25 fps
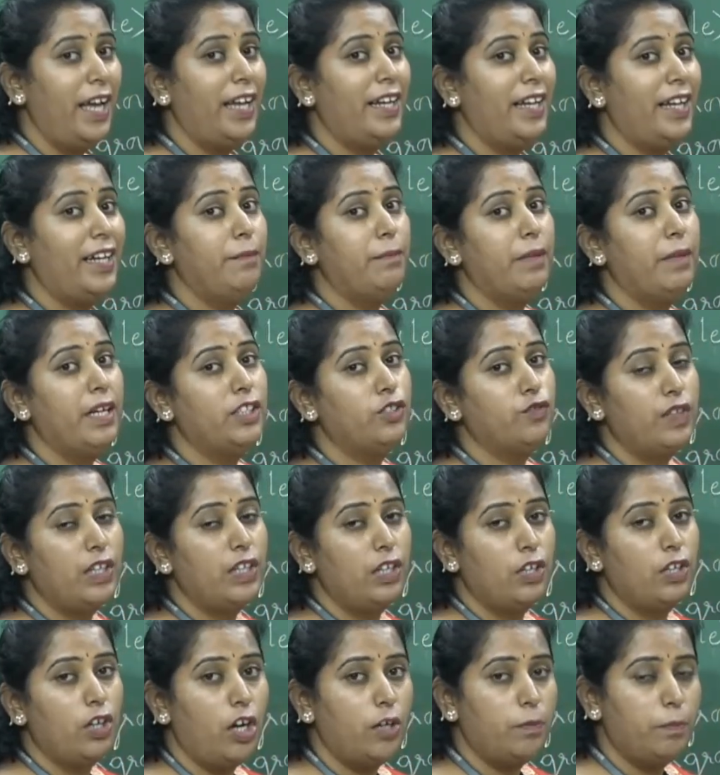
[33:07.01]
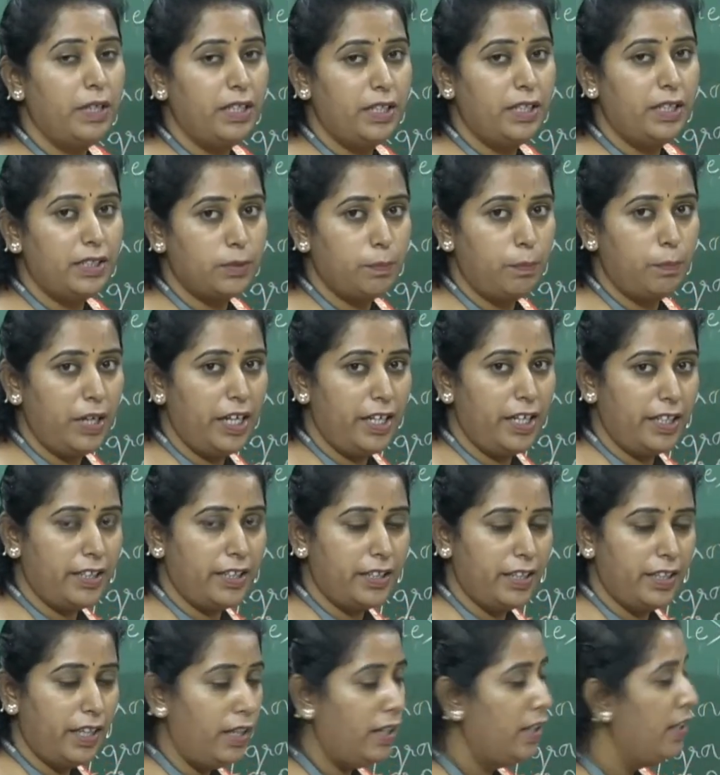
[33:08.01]
an image will not be
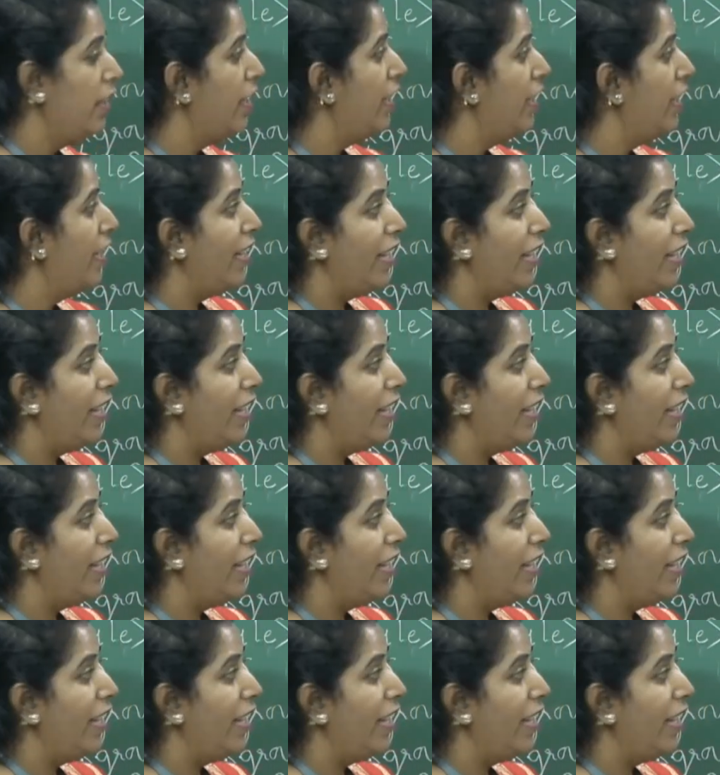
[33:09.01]
displayed in the